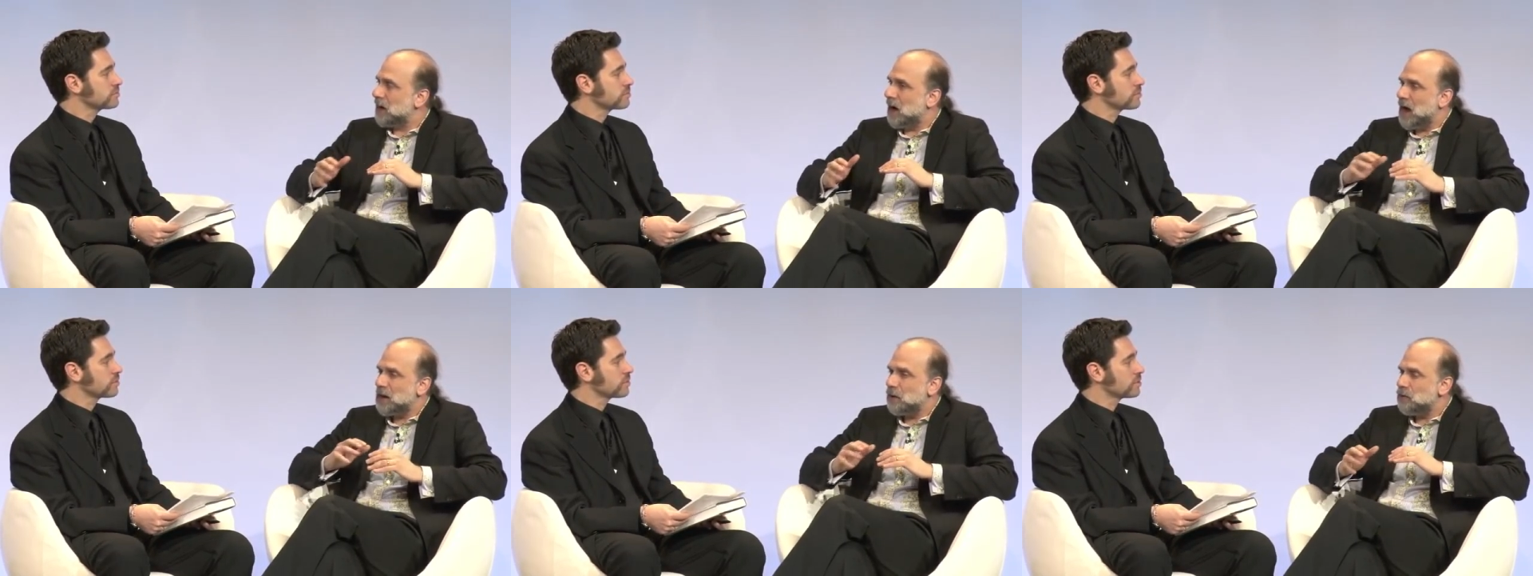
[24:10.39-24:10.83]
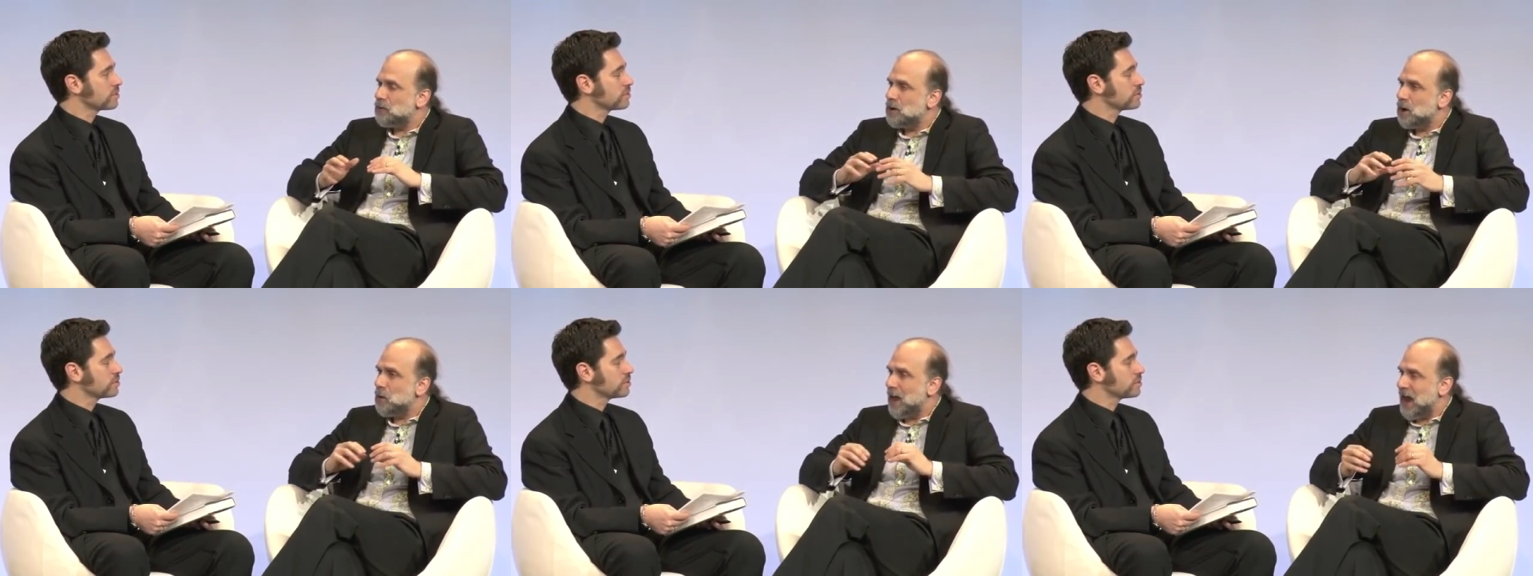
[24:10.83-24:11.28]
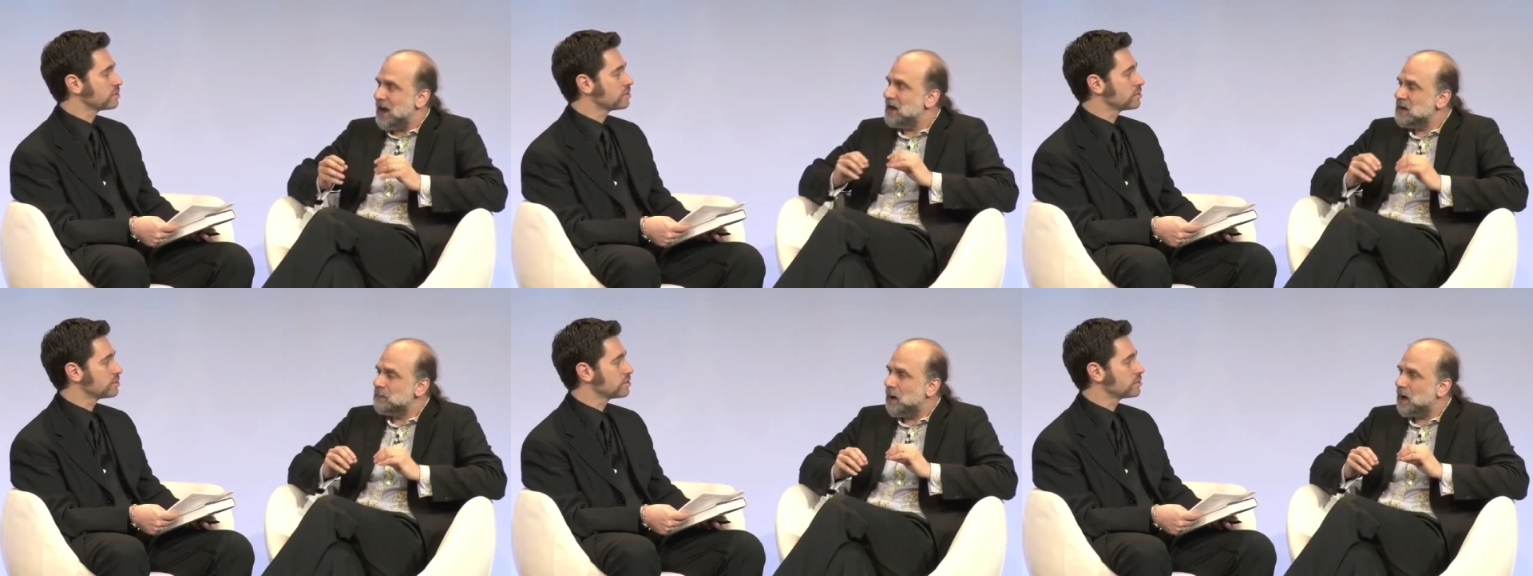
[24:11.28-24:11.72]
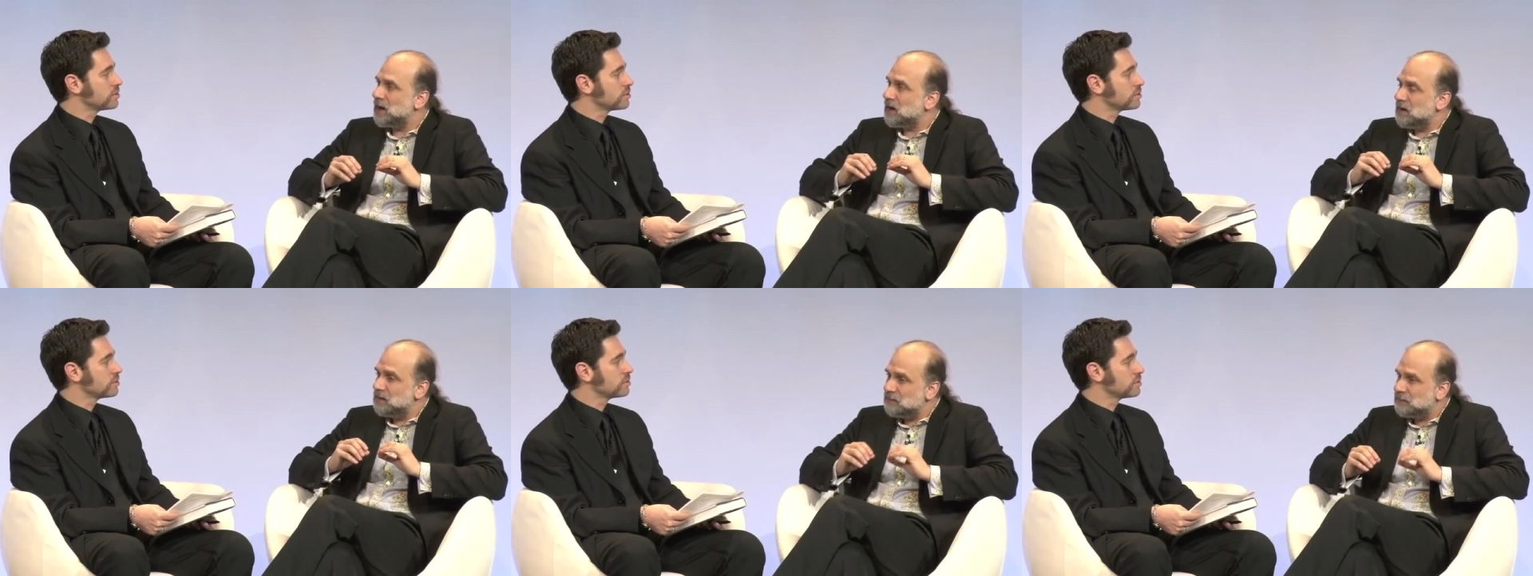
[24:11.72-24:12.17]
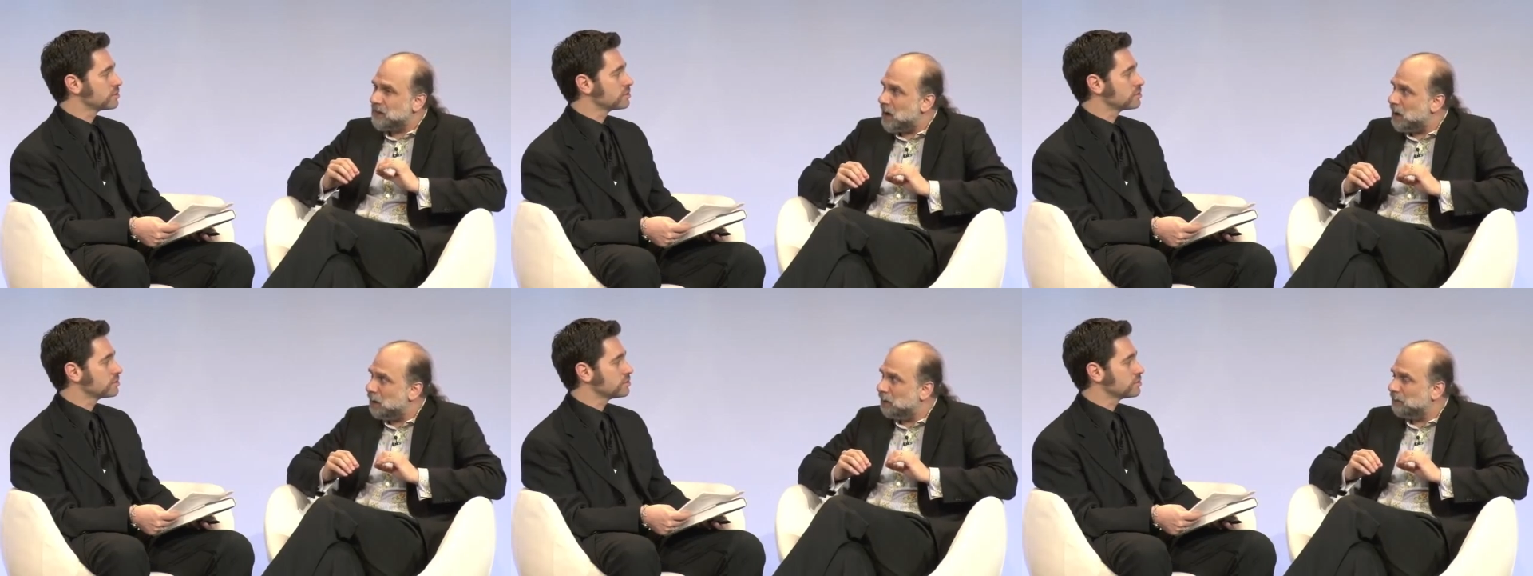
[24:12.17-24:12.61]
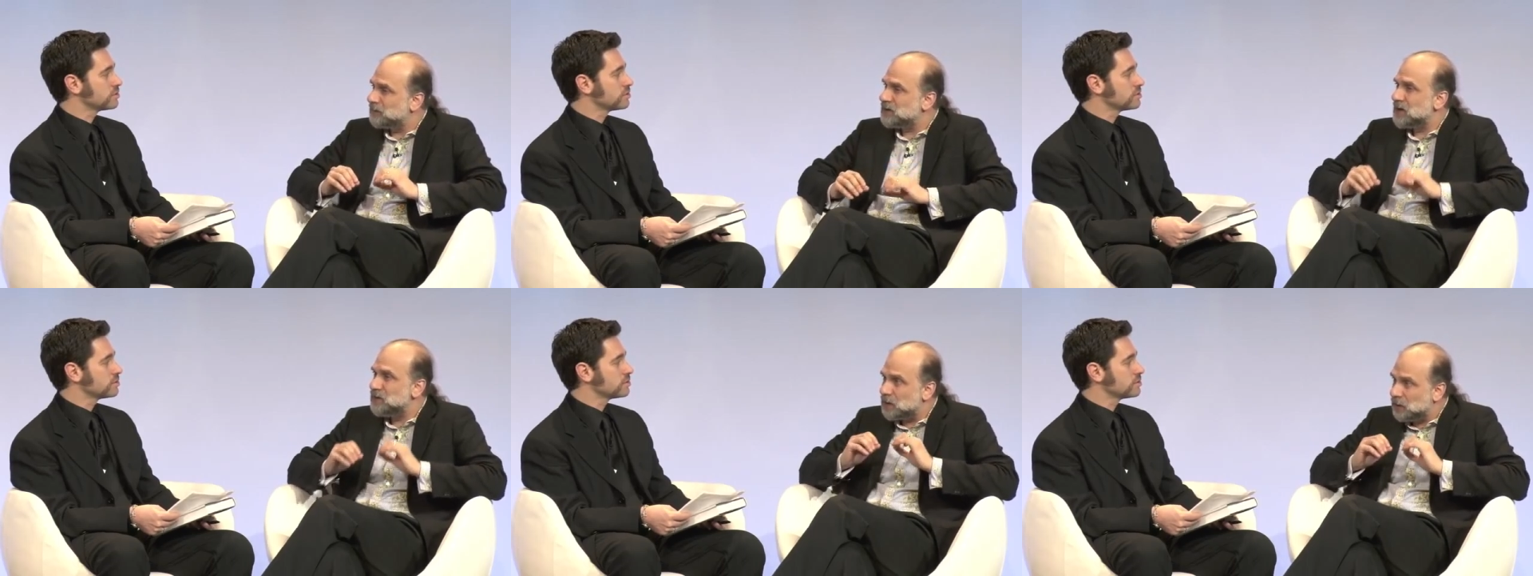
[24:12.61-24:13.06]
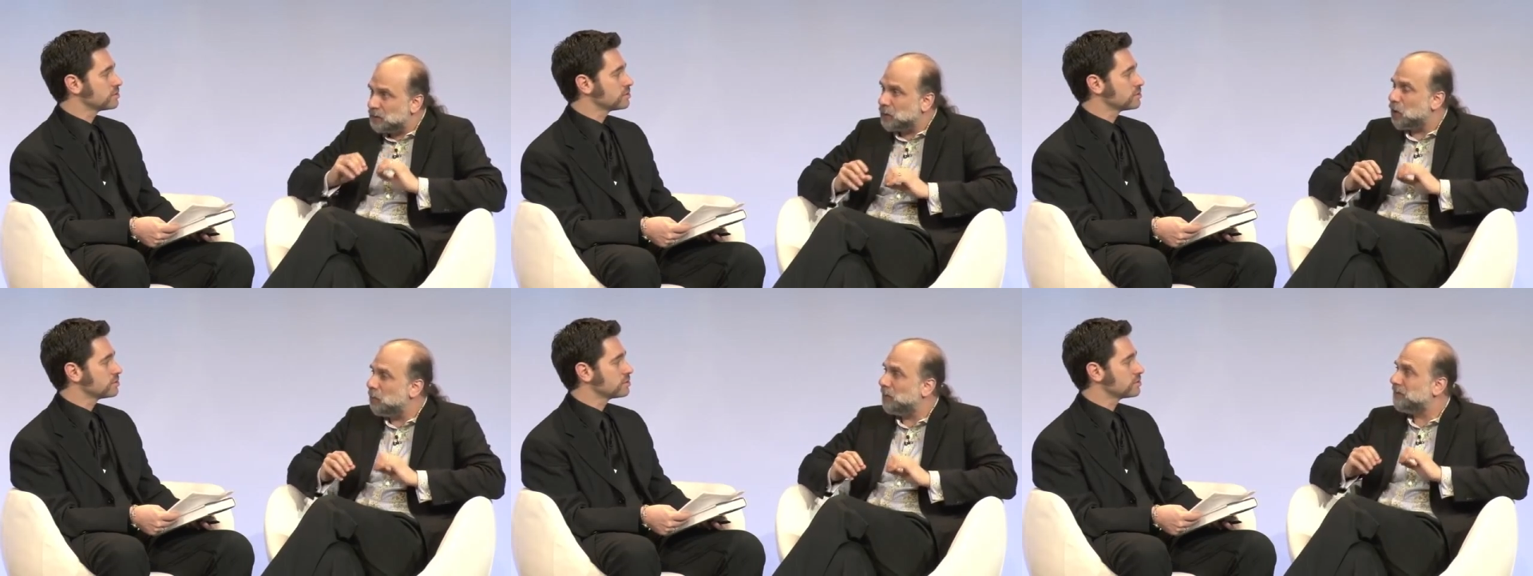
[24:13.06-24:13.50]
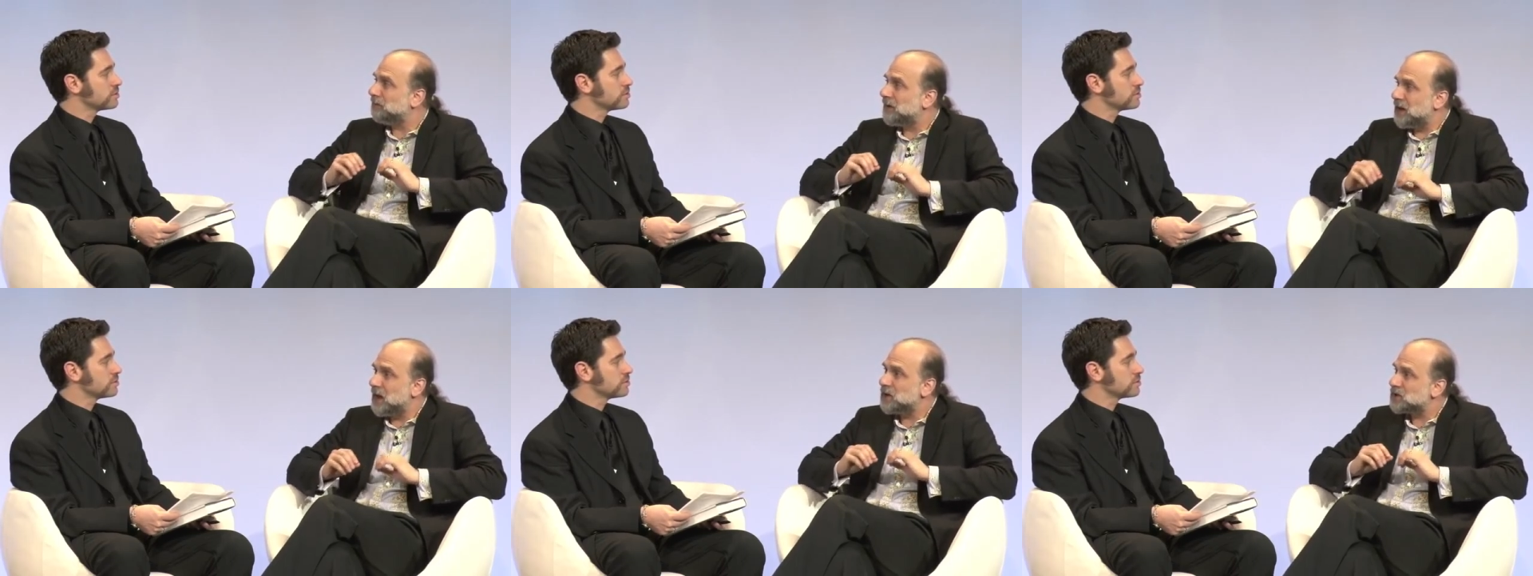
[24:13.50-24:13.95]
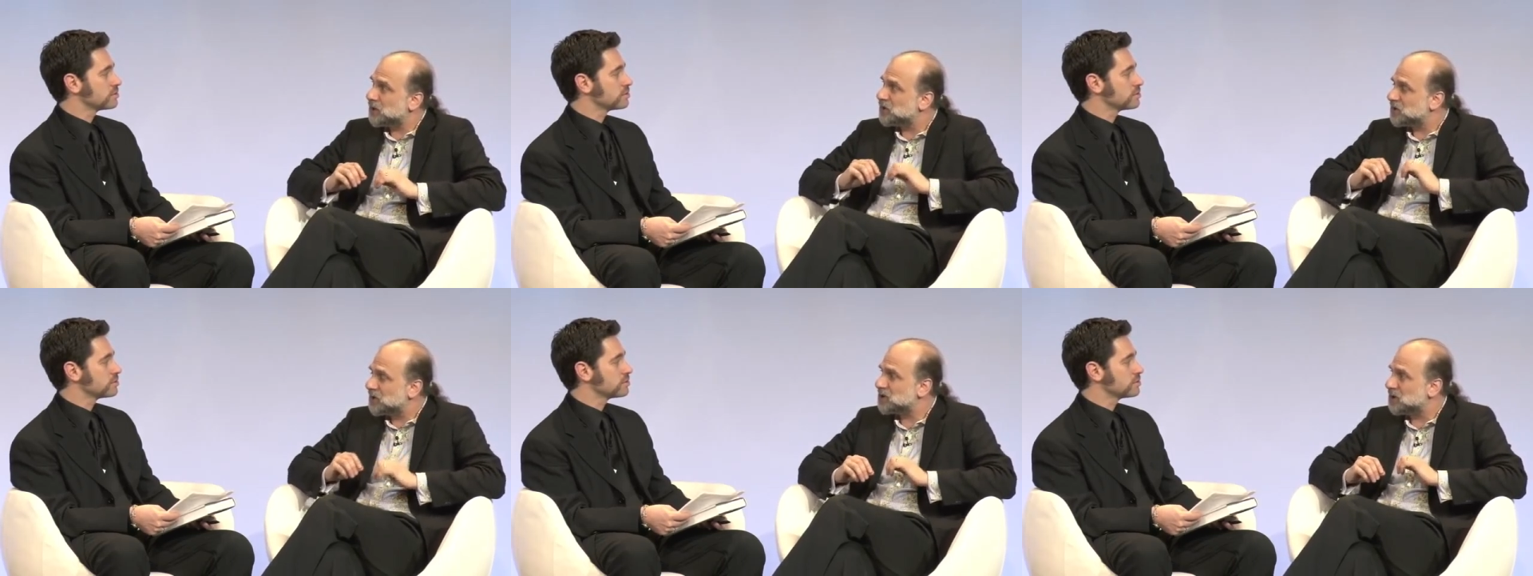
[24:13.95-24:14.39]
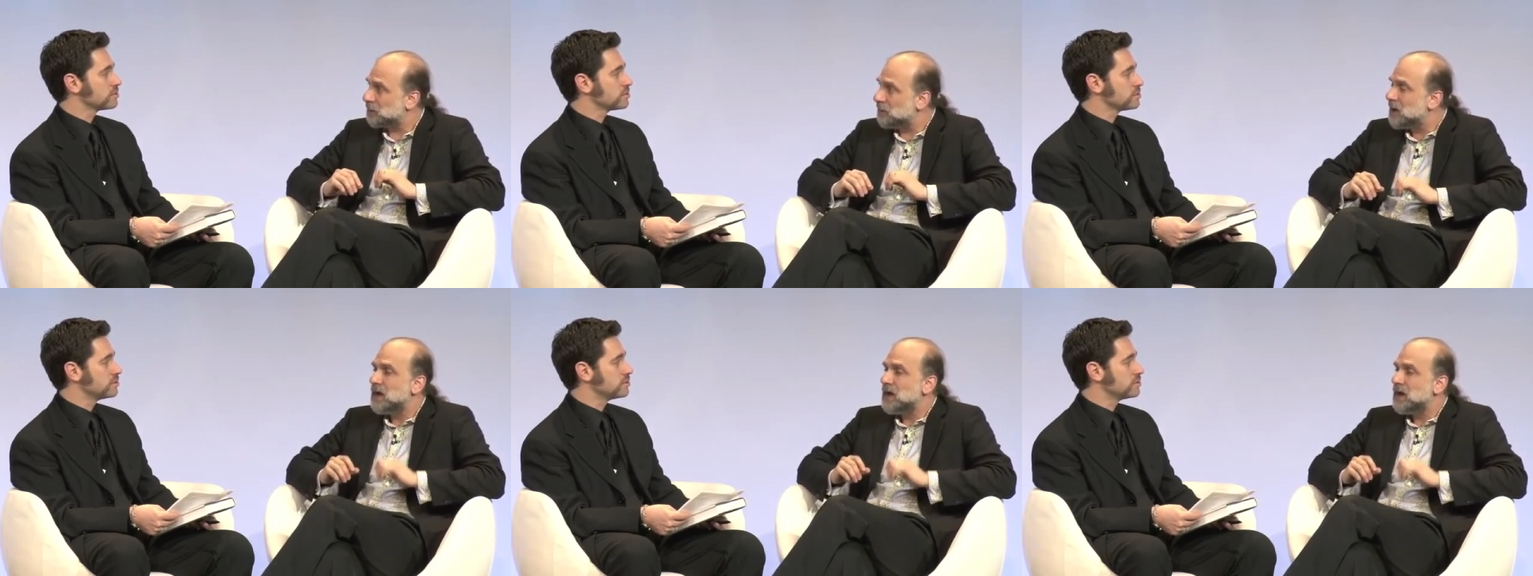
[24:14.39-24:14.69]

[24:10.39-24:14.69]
Speaker 1: I don't know anybody involved in the global financial system,